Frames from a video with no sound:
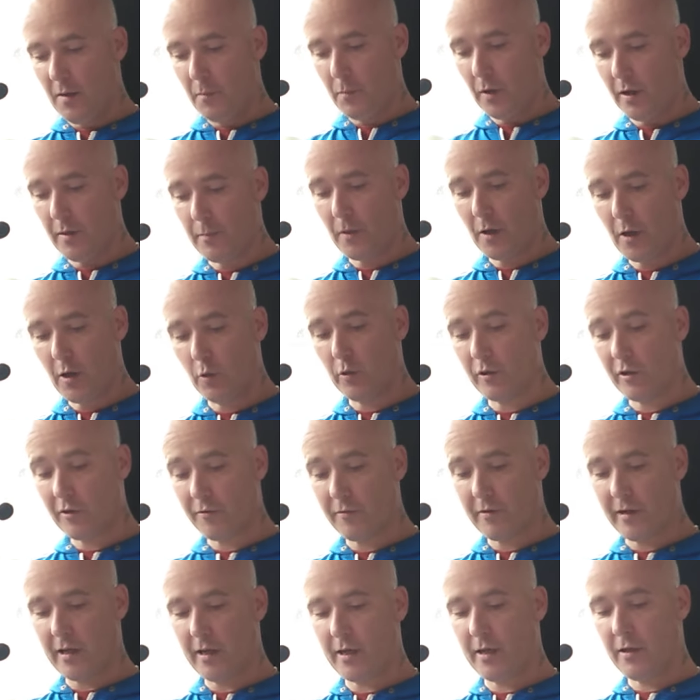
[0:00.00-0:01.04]
but in my whole
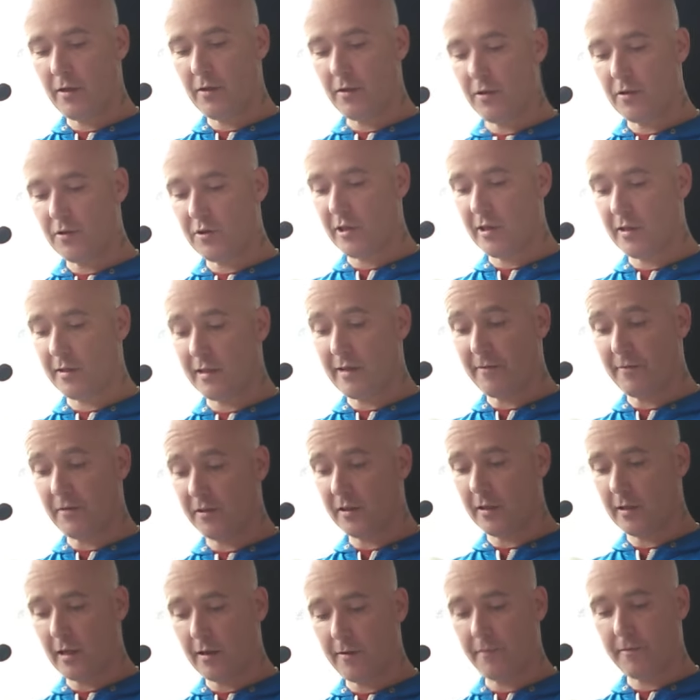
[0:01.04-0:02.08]
career, she had never
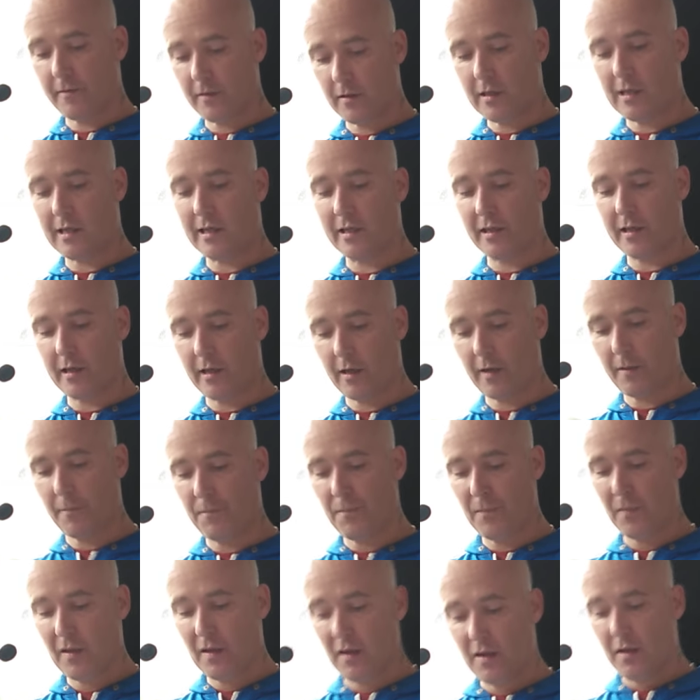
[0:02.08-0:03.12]
seen anything like it."
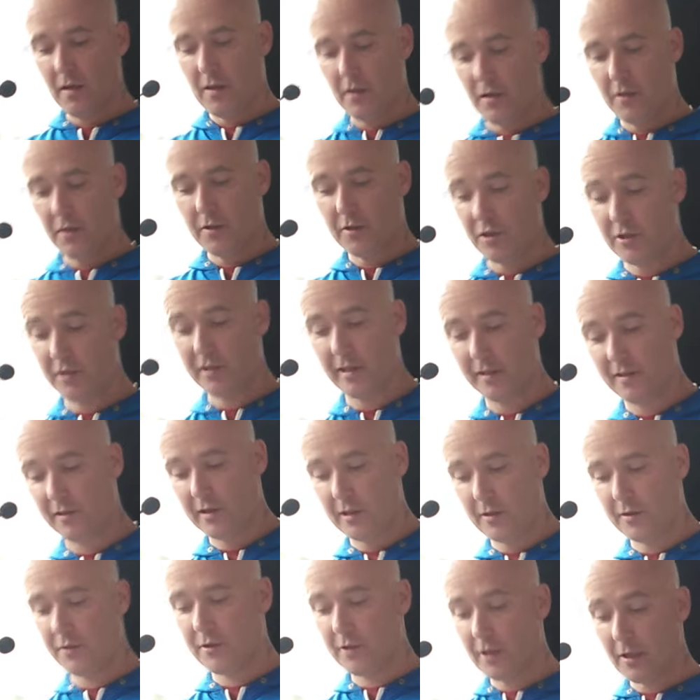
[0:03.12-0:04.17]
She said,
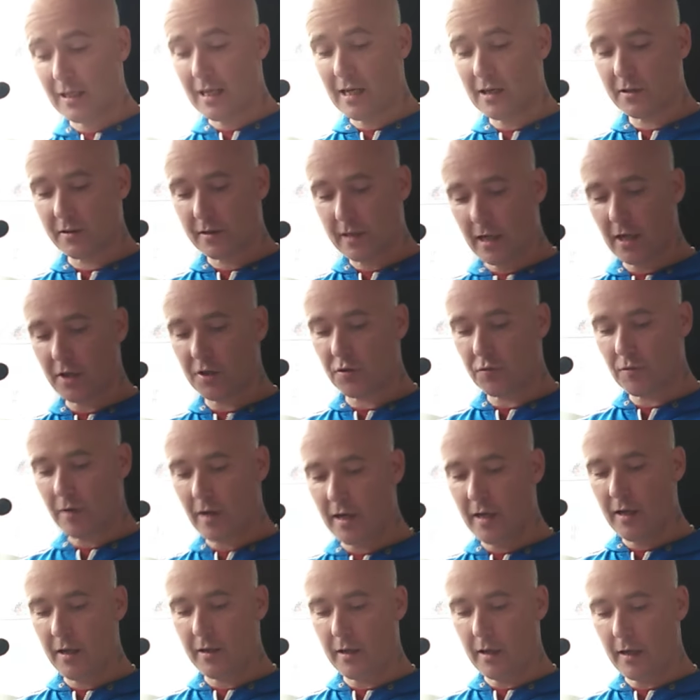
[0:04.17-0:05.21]
"Since your last
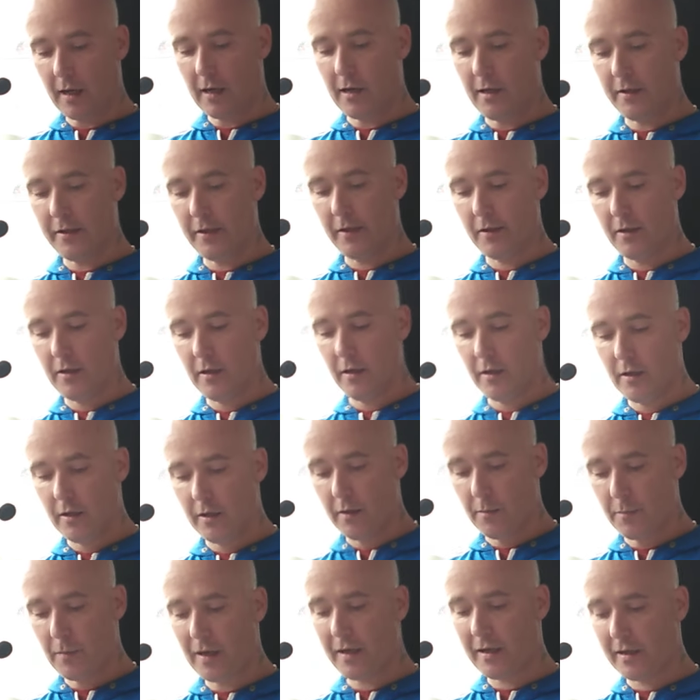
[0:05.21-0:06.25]
x-ray you had,
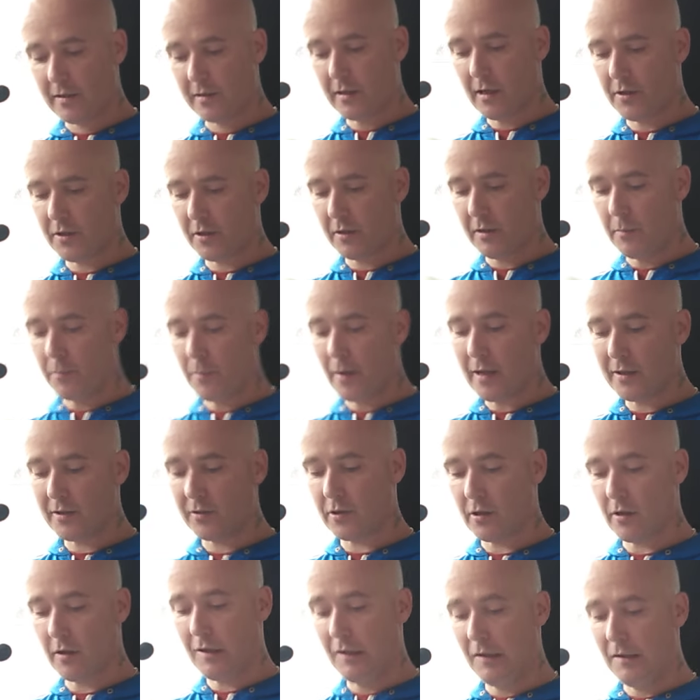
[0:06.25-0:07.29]
your back is actually
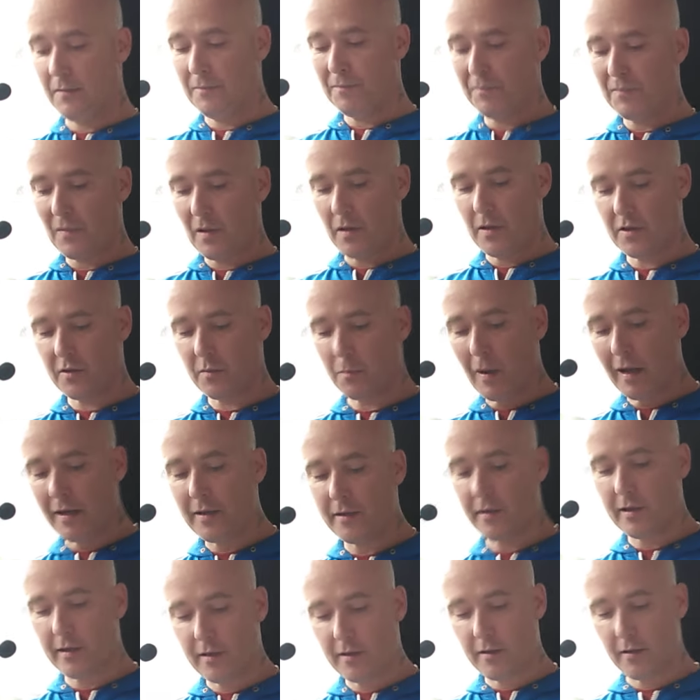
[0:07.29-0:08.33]
better. It's
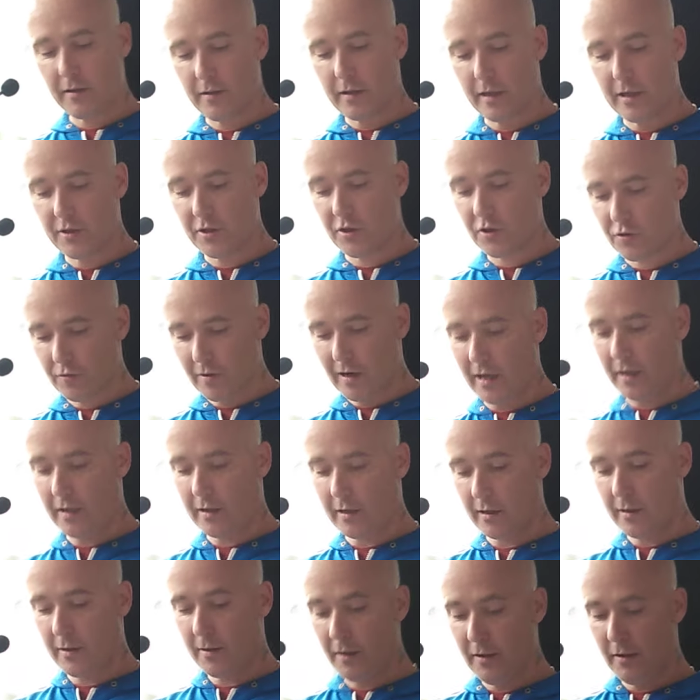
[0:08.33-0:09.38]
mending, it's
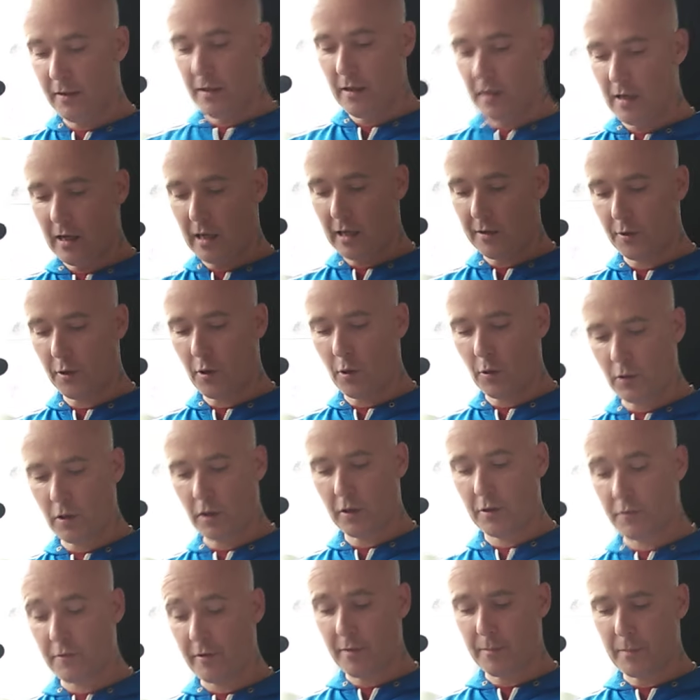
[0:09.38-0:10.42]
straightening, and no
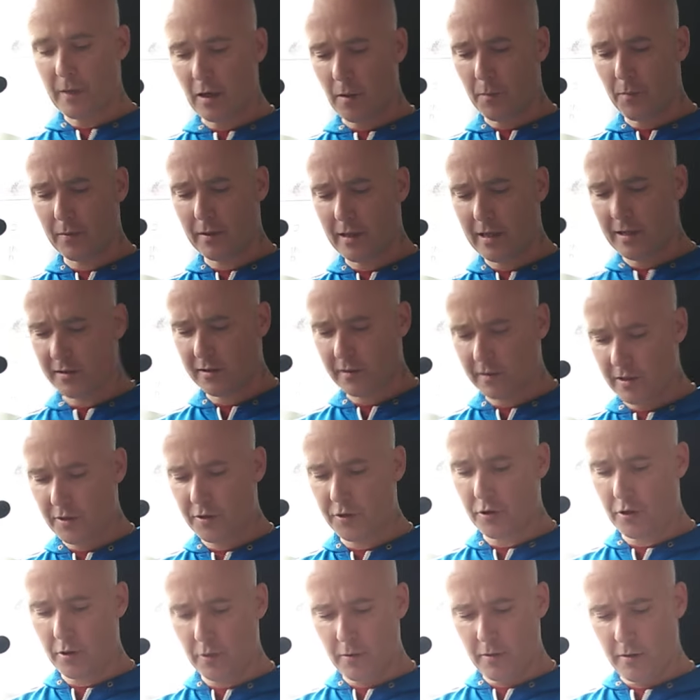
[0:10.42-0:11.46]
longer are the metal plates an
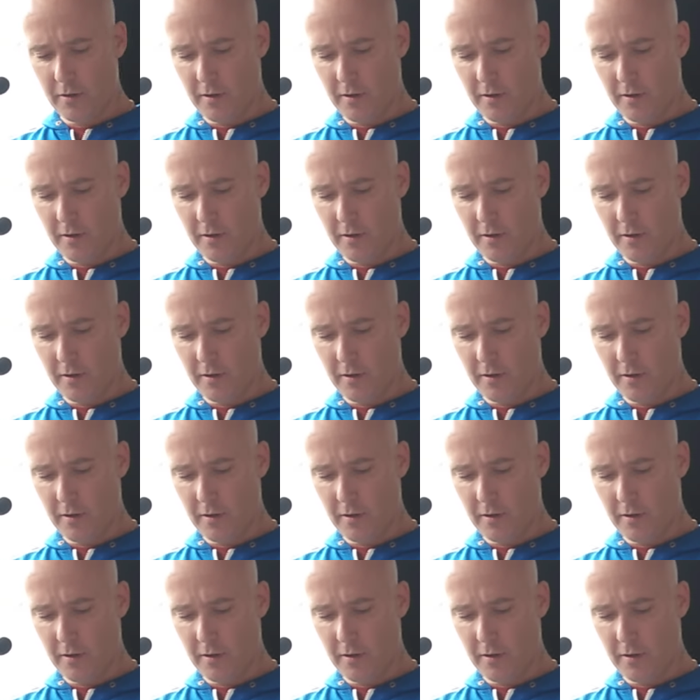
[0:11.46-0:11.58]
issue."